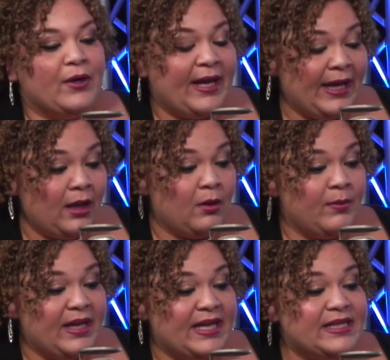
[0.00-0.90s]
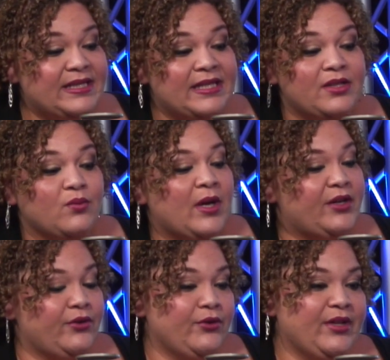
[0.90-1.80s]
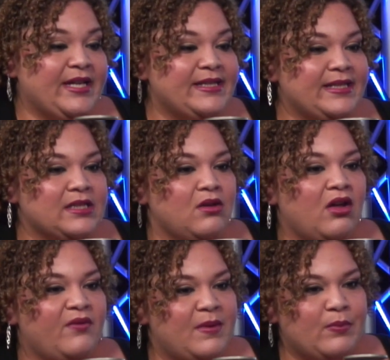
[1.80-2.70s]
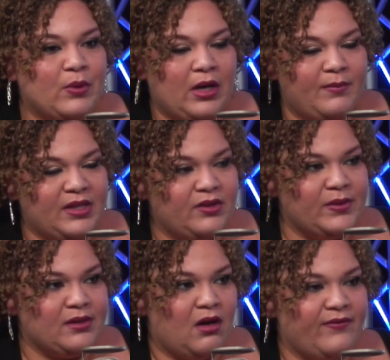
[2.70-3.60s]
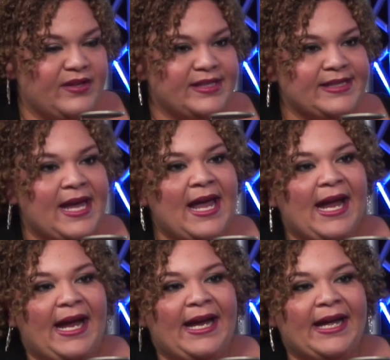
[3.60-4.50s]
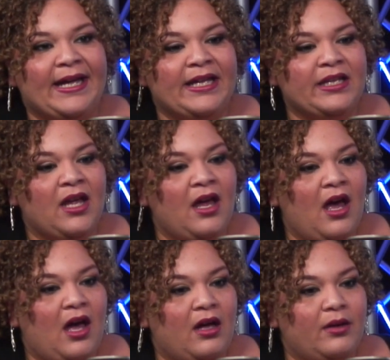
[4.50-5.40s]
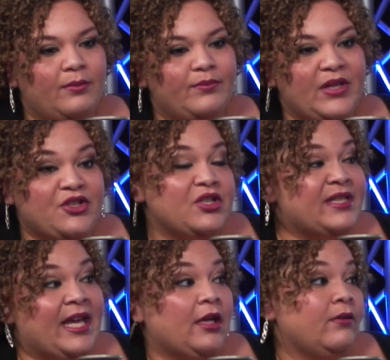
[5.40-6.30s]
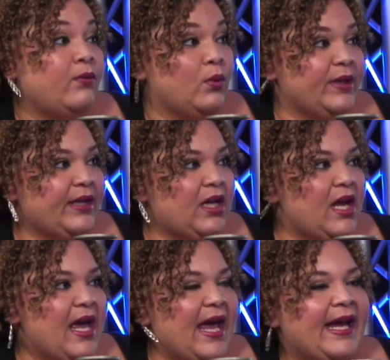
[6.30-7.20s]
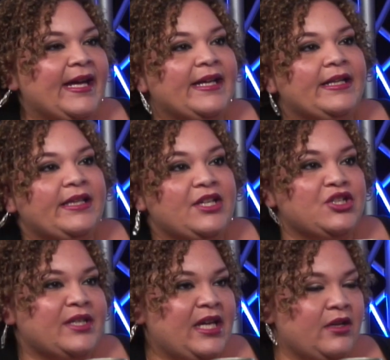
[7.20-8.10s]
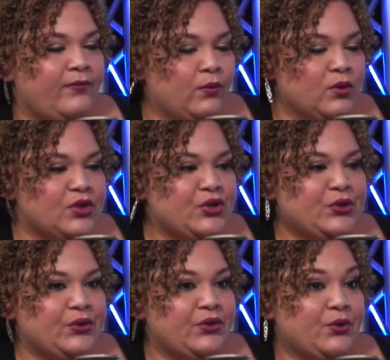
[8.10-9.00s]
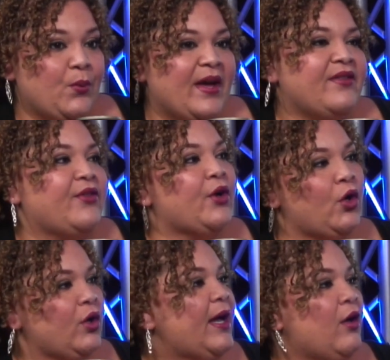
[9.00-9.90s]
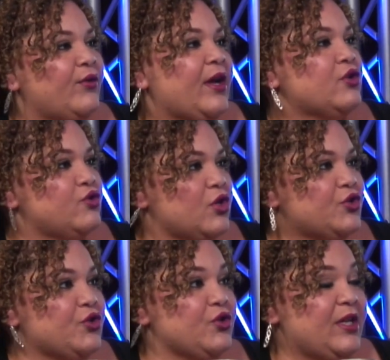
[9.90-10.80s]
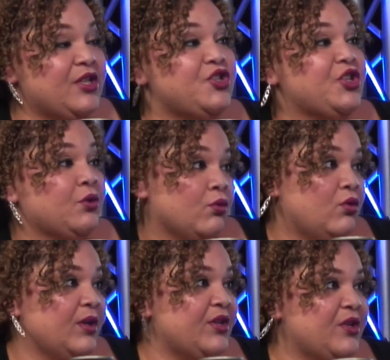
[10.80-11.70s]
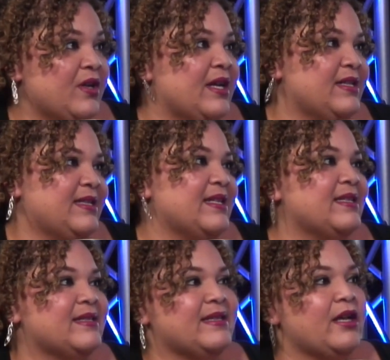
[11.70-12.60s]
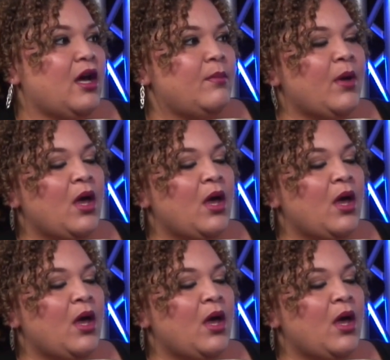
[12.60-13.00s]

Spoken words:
him, he sees it regularly. He sees a lot of people come into his office and they just can't afford it. And they just can't afford the way that the current healthcare structure in general in the United States is set up.